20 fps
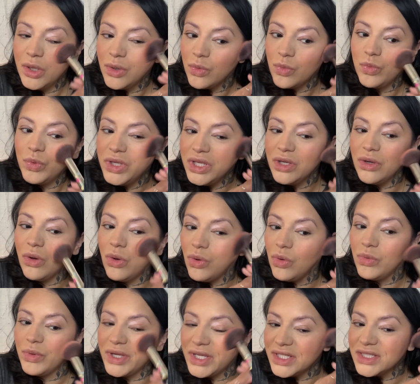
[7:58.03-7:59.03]
We
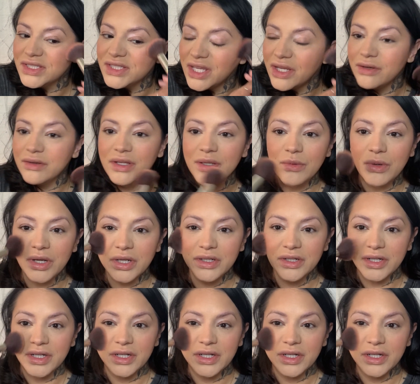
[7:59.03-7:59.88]
always carry water in